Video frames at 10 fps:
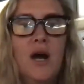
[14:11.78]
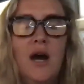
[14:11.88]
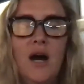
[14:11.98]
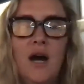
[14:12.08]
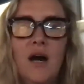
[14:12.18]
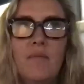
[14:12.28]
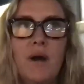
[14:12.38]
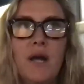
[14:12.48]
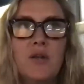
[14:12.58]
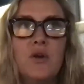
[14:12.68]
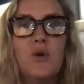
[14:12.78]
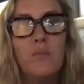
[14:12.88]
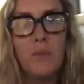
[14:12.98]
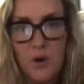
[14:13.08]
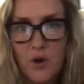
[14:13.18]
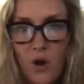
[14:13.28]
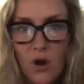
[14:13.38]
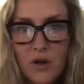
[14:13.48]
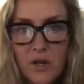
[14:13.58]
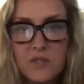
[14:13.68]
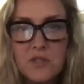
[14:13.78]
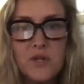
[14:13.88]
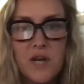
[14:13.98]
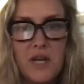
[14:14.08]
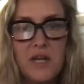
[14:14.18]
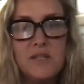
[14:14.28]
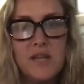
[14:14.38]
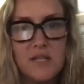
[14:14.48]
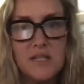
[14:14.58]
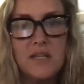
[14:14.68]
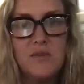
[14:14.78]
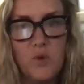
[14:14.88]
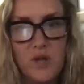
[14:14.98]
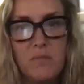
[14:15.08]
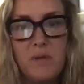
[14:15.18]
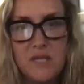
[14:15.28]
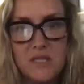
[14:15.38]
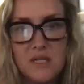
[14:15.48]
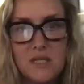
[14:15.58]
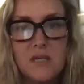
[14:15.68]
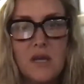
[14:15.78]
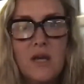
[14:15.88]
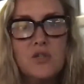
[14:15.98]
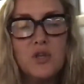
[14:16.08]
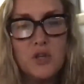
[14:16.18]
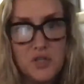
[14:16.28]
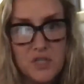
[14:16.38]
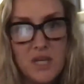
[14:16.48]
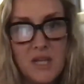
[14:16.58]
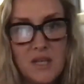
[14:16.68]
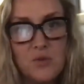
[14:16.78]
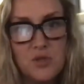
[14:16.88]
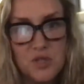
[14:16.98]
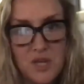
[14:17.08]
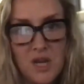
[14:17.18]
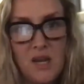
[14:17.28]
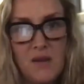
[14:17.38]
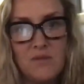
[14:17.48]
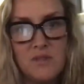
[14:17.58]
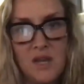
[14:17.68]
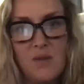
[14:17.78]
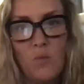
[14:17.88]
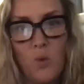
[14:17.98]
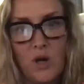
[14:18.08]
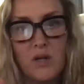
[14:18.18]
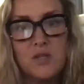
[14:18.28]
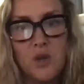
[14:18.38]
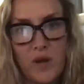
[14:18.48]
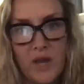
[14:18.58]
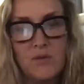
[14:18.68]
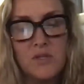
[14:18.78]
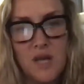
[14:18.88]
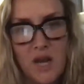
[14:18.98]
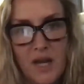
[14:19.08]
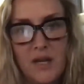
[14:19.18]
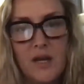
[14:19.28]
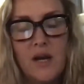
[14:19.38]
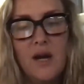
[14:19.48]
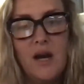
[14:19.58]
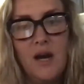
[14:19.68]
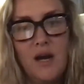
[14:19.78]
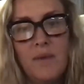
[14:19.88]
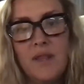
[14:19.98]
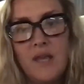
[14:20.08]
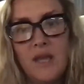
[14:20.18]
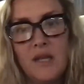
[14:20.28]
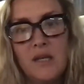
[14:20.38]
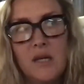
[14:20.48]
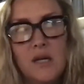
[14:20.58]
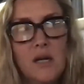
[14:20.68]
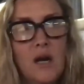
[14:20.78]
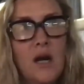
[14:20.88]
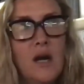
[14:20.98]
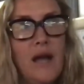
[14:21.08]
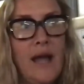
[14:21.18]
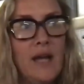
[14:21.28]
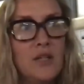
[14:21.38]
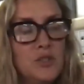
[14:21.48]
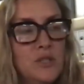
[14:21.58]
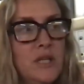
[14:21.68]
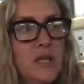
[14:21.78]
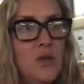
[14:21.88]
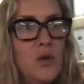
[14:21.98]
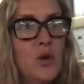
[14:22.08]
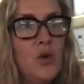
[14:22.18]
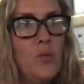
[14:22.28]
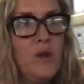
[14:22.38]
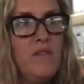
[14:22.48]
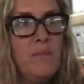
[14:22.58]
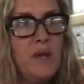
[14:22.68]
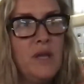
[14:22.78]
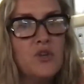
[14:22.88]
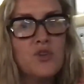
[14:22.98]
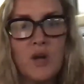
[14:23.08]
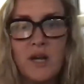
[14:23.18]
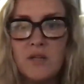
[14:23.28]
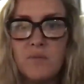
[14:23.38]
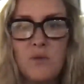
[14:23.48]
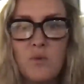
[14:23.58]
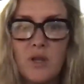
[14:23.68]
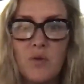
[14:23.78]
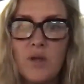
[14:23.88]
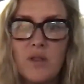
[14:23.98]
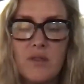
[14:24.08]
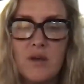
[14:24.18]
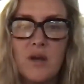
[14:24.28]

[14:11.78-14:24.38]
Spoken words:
I know Bernhardt has created decked in with pieces. So you're seeing those same works going outside. And then actually, we've been trying to be working with